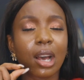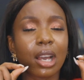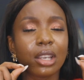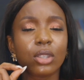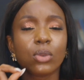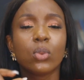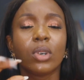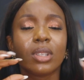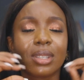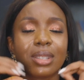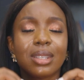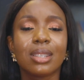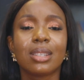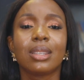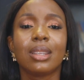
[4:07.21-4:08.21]
and you want
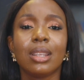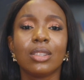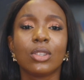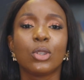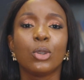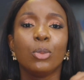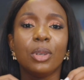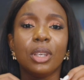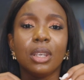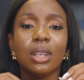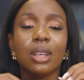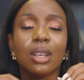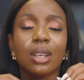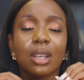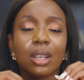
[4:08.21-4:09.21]
this thing to be
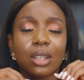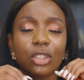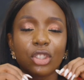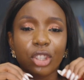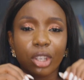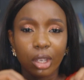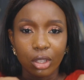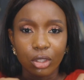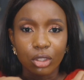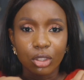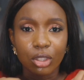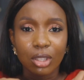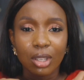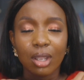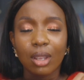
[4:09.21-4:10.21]

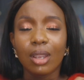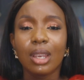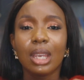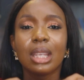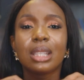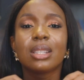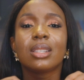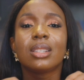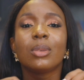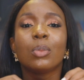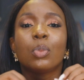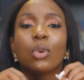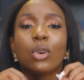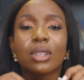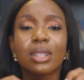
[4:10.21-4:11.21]
changed, it is
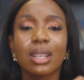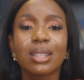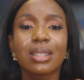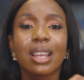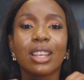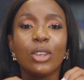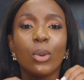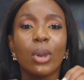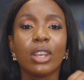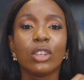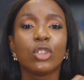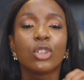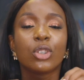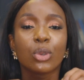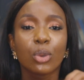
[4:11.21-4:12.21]
important that you
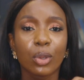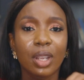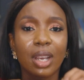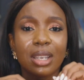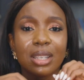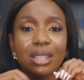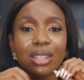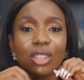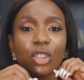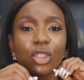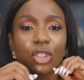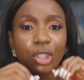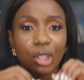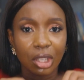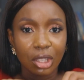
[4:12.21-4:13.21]
ensure that it is
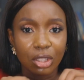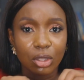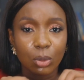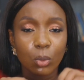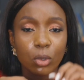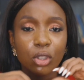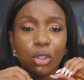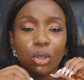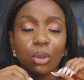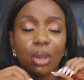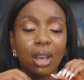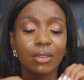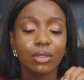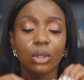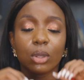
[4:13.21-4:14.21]
changed. Once you
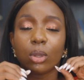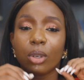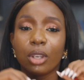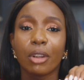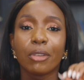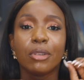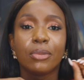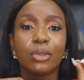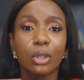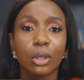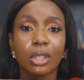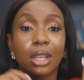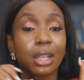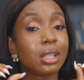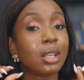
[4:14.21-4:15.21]
have your lawyer review
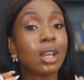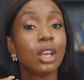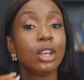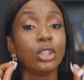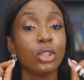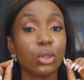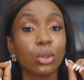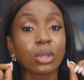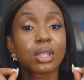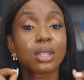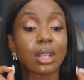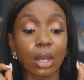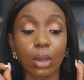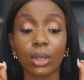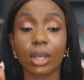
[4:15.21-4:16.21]
it and you notice
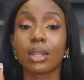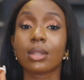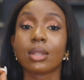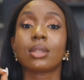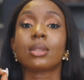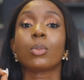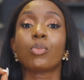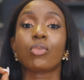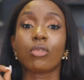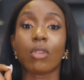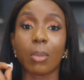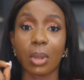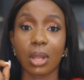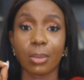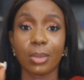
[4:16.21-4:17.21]
that, okay, this is a
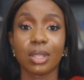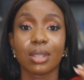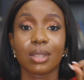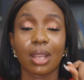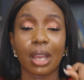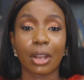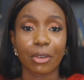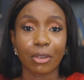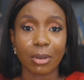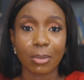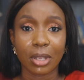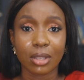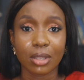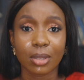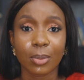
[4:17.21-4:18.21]
problem in this
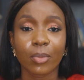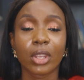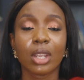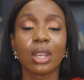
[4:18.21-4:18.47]
agreement,